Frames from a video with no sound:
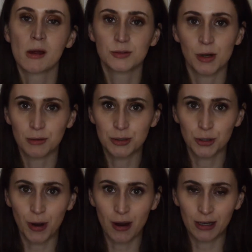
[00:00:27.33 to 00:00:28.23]
So I want to show
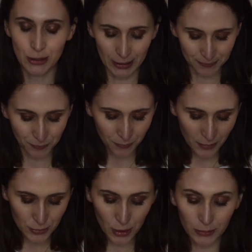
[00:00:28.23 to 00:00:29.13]
you how I do it.
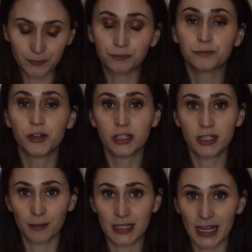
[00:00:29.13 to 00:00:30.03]
So
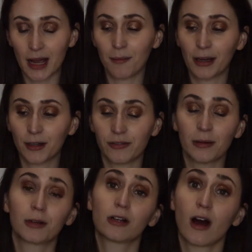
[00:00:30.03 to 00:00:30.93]
first I'm going to take a
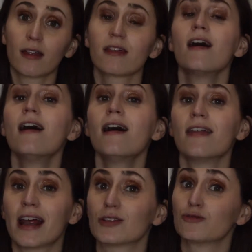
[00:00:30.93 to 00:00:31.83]
microfiber cloth
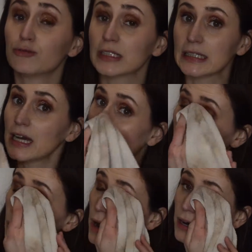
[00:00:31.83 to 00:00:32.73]
that has really
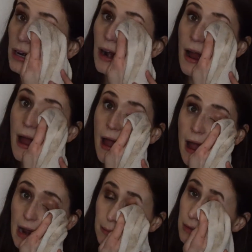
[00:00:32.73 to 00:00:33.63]
hot water,
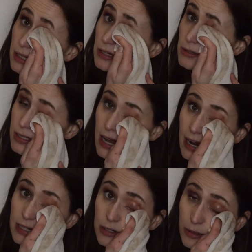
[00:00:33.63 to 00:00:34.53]
and I'm going to use
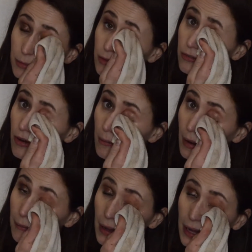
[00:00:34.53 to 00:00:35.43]
that to remove
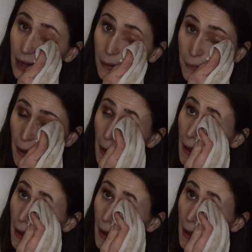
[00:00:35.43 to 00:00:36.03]
my makeup.